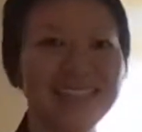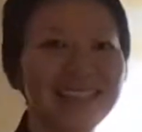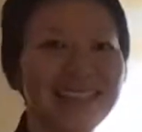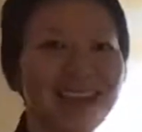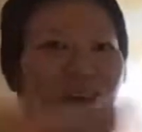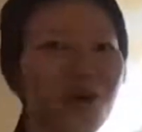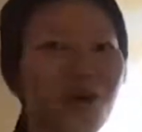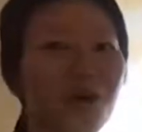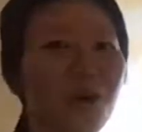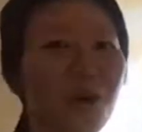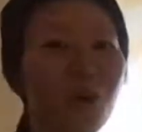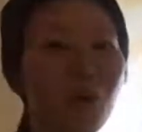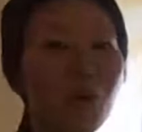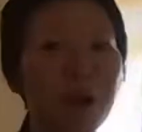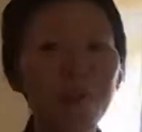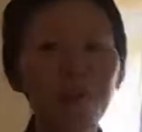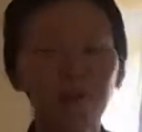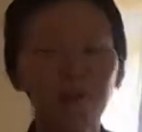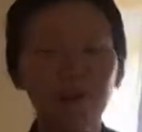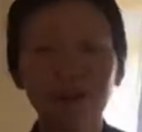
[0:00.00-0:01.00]
the whole
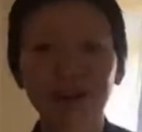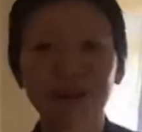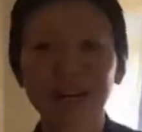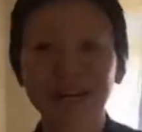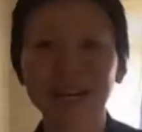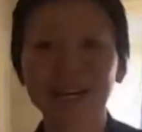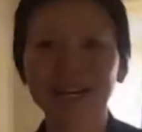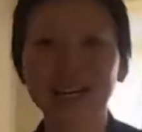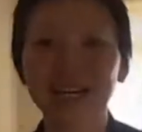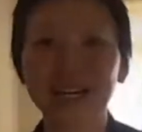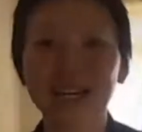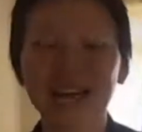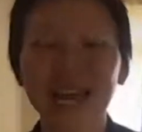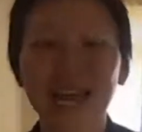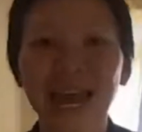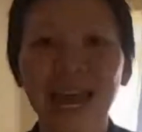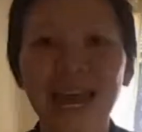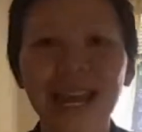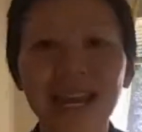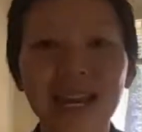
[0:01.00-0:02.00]
web work.
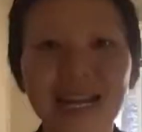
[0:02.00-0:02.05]
Wow. And